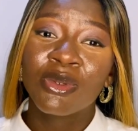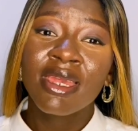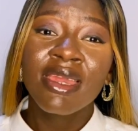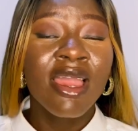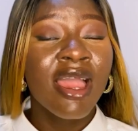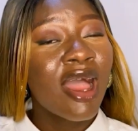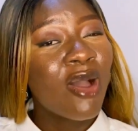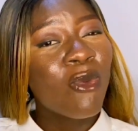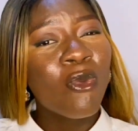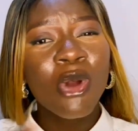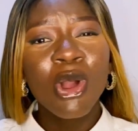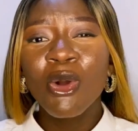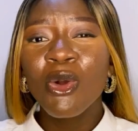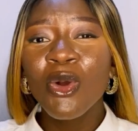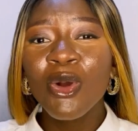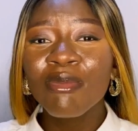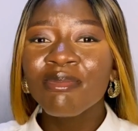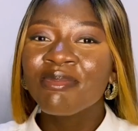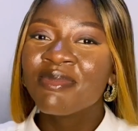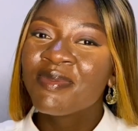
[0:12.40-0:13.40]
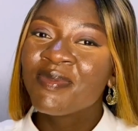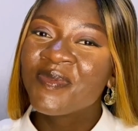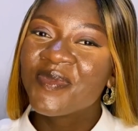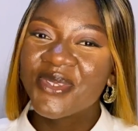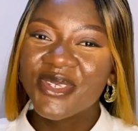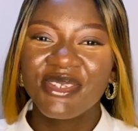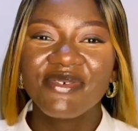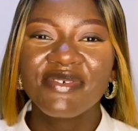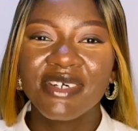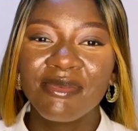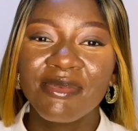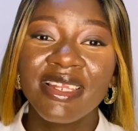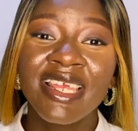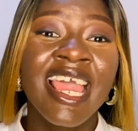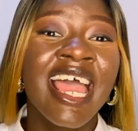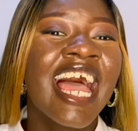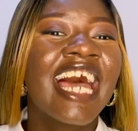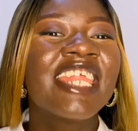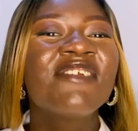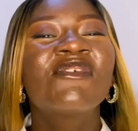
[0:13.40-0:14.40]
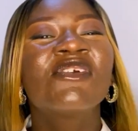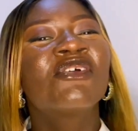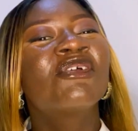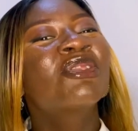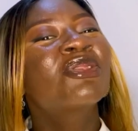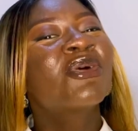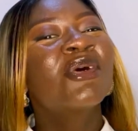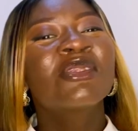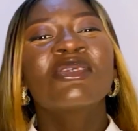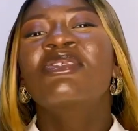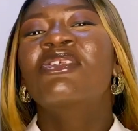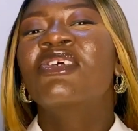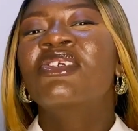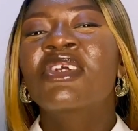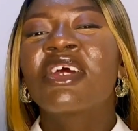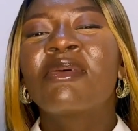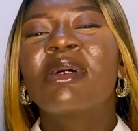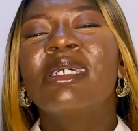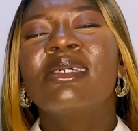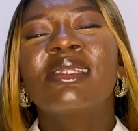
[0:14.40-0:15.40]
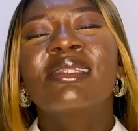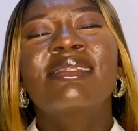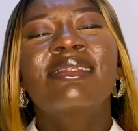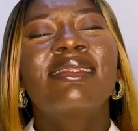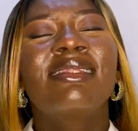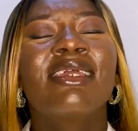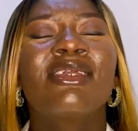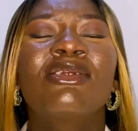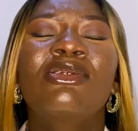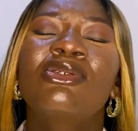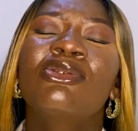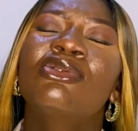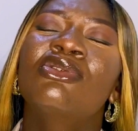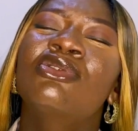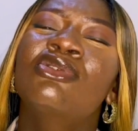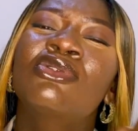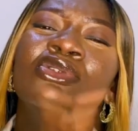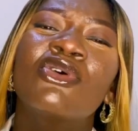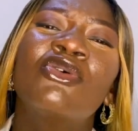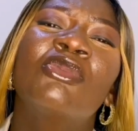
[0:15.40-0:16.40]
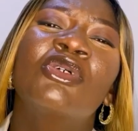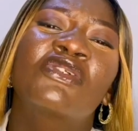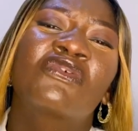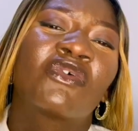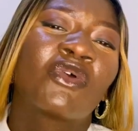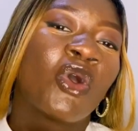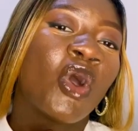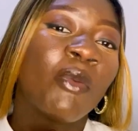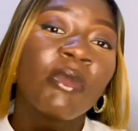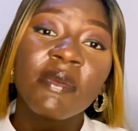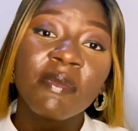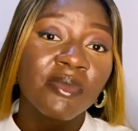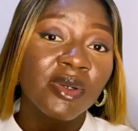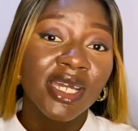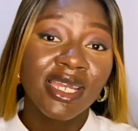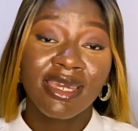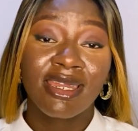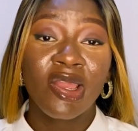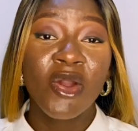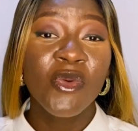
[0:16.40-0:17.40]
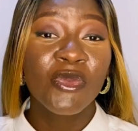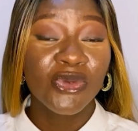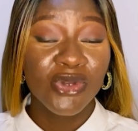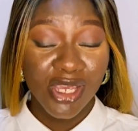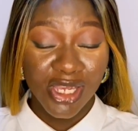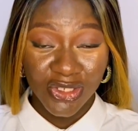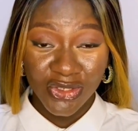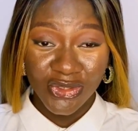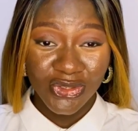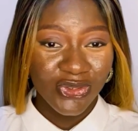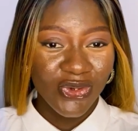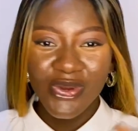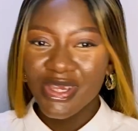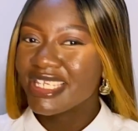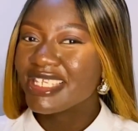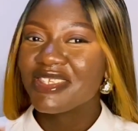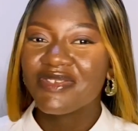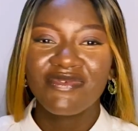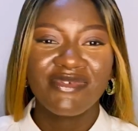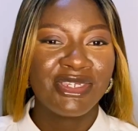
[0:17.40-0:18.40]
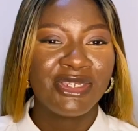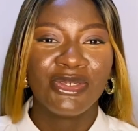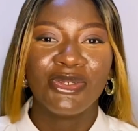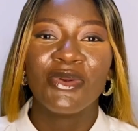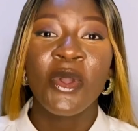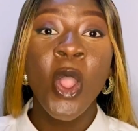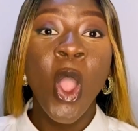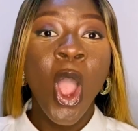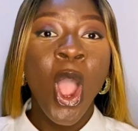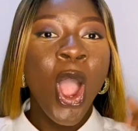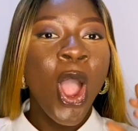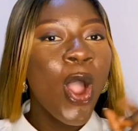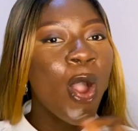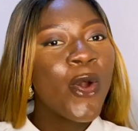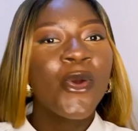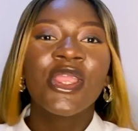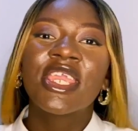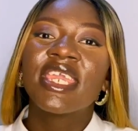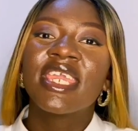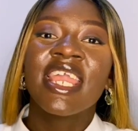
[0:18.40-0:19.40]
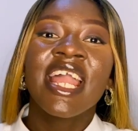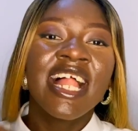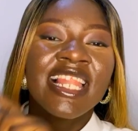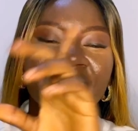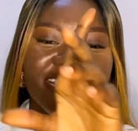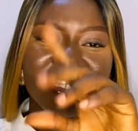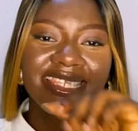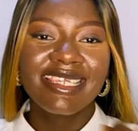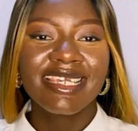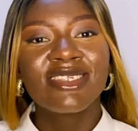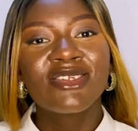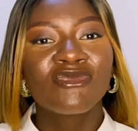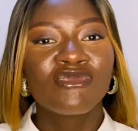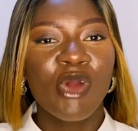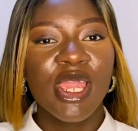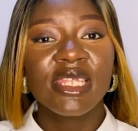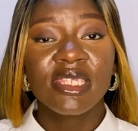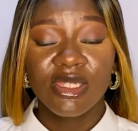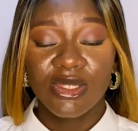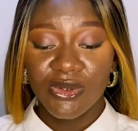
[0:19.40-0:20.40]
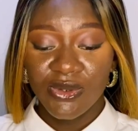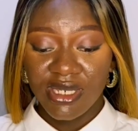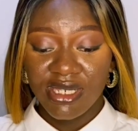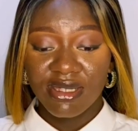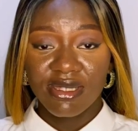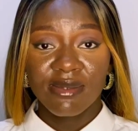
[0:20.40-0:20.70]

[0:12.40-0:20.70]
And welcome to the family. And if you're a returning subscriber, thank you so much for coming back, and I hope you enjoyed this video. Okay, let's get right into it.